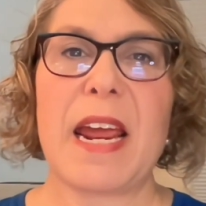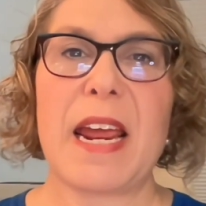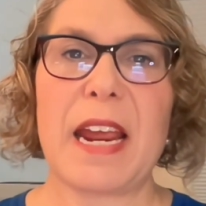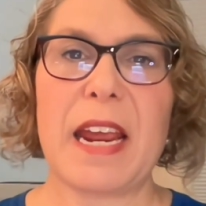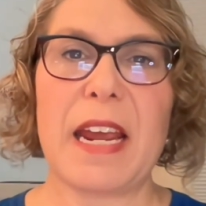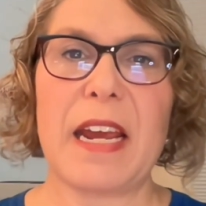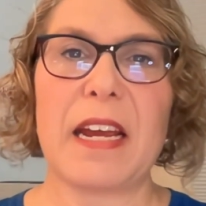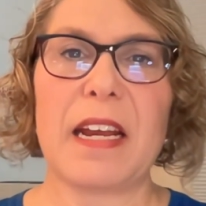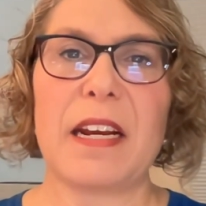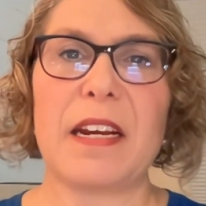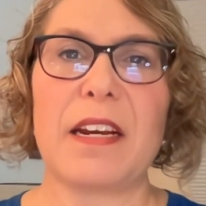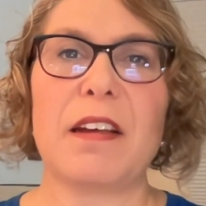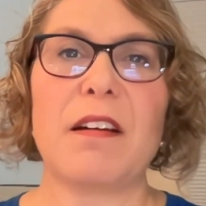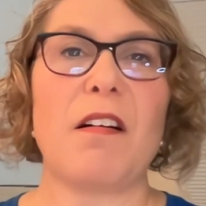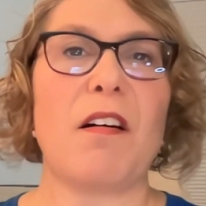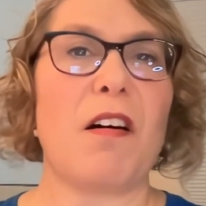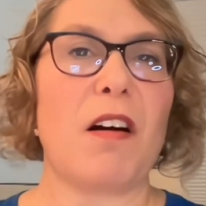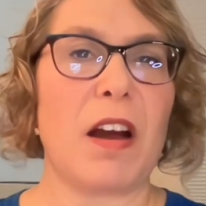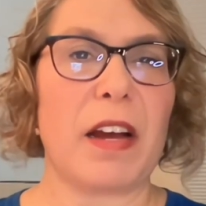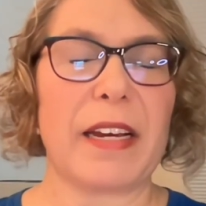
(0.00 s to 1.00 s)
And
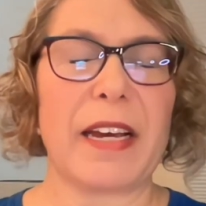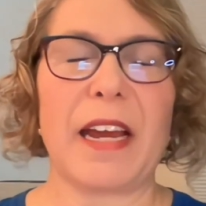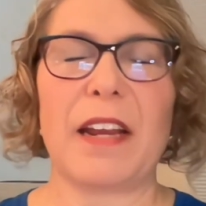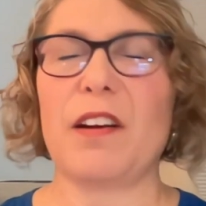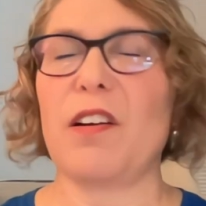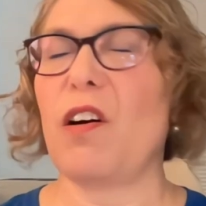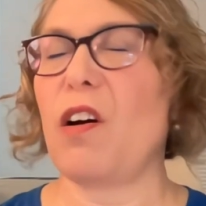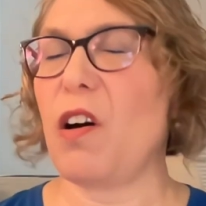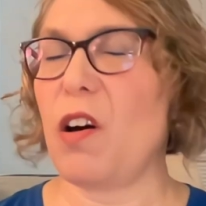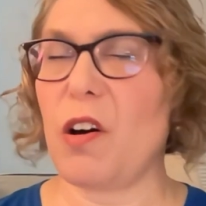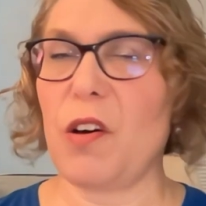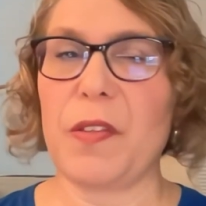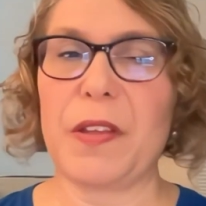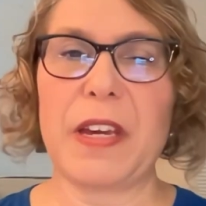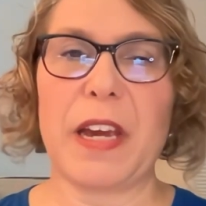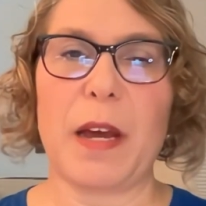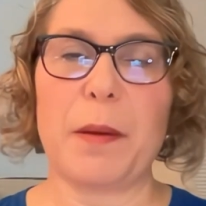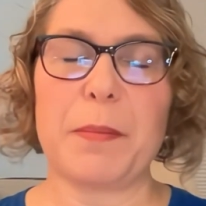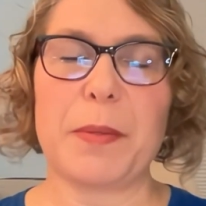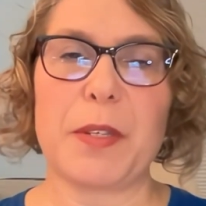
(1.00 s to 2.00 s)
again, all
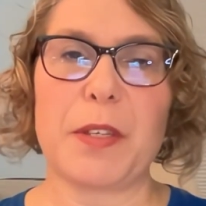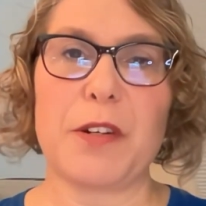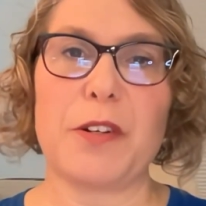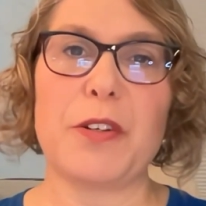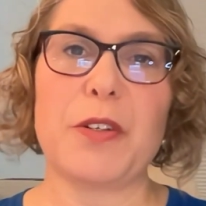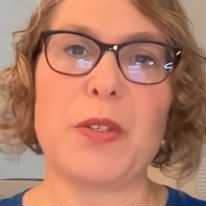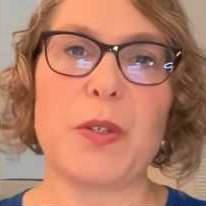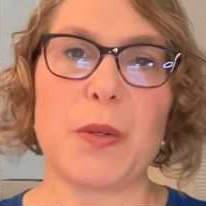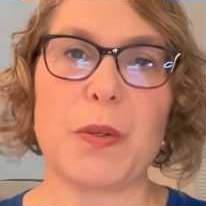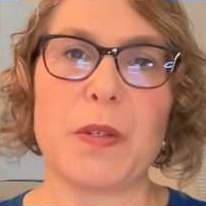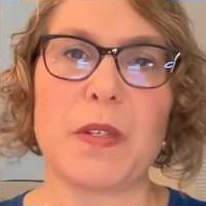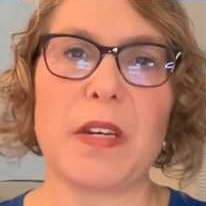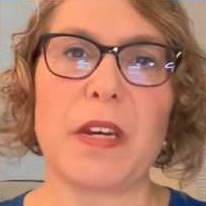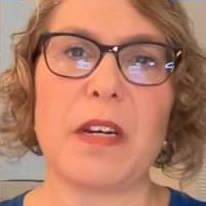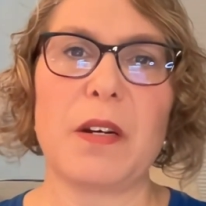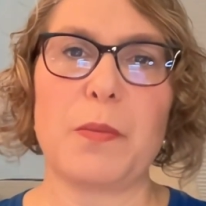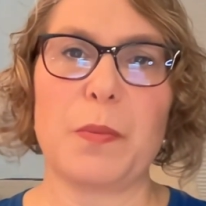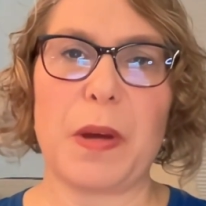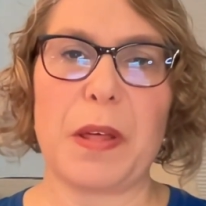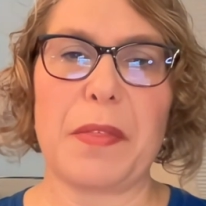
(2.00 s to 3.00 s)
the apps that are
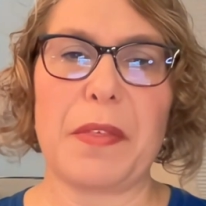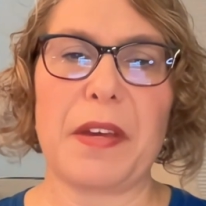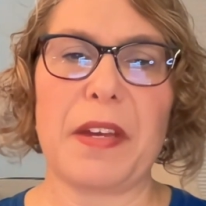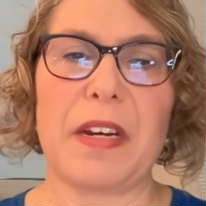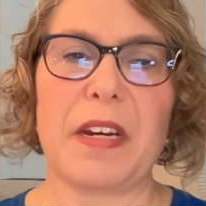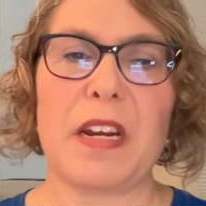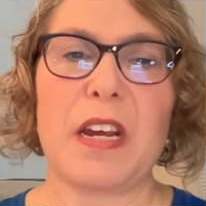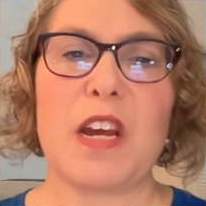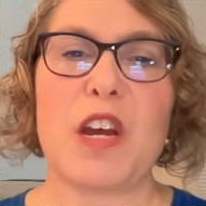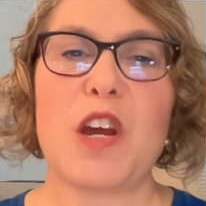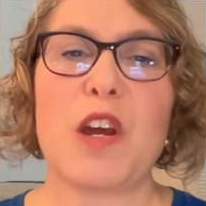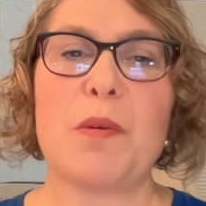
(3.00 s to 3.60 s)
associated with it.